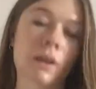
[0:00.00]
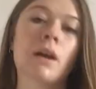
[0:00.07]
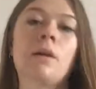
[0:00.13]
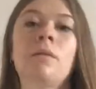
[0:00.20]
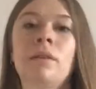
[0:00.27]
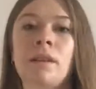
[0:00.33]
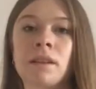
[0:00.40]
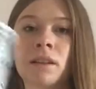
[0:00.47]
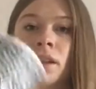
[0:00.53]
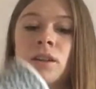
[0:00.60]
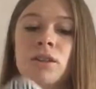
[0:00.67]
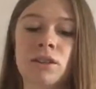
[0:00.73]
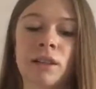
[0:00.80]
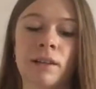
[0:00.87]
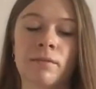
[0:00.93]
And with this I can
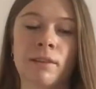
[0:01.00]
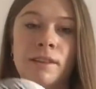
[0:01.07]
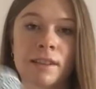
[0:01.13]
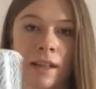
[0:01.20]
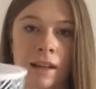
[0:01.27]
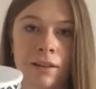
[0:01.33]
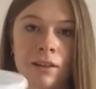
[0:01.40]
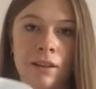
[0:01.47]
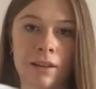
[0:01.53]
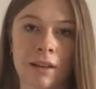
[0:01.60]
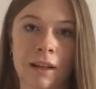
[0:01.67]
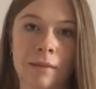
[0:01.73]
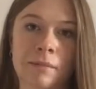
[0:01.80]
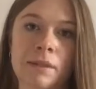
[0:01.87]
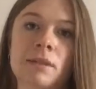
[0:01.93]
just like rinse it out of the
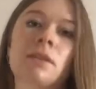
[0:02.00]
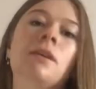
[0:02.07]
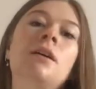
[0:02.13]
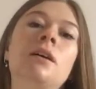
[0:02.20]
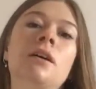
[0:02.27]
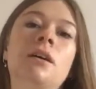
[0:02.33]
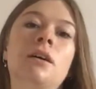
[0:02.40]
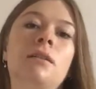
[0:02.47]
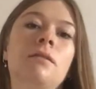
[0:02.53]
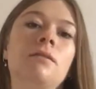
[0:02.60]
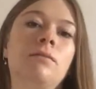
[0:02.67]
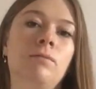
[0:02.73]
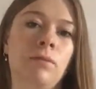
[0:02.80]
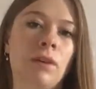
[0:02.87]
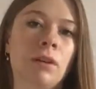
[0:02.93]
taps,
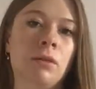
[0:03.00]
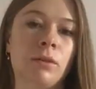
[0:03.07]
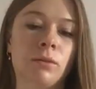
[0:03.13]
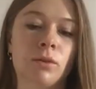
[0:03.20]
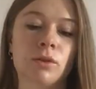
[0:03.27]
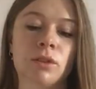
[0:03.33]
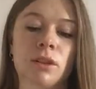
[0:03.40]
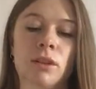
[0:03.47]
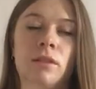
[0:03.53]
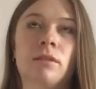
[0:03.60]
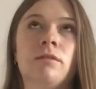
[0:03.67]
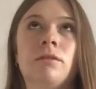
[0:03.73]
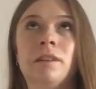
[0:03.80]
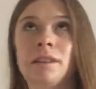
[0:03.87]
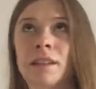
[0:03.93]
fill up with water,
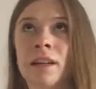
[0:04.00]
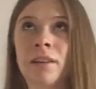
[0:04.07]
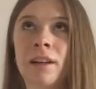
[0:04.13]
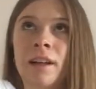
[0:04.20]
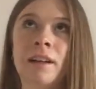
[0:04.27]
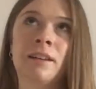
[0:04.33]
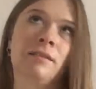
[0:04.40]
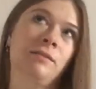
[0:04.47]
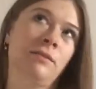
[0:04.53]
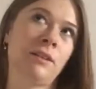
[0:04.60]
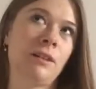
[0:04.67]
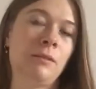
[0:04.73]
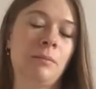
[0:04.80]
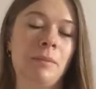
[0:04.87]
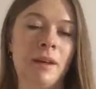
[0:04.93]
rinse it out again,
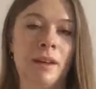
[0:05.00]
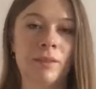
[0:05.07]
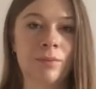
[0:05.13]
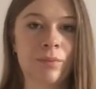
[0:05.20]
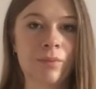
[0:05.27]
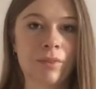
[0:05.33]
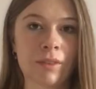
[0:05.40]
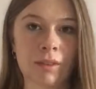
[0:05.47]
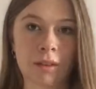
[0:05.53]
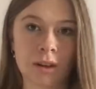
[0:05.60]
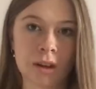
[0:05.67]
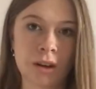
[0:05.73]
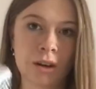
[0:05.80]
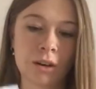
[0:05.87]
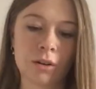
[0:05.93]
fill up with beer,
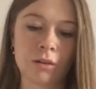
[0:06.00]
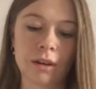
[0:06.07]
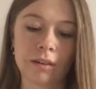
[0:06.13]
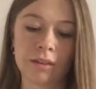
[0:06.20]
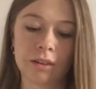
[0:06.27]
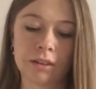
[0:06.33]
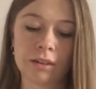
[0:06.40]
whatever.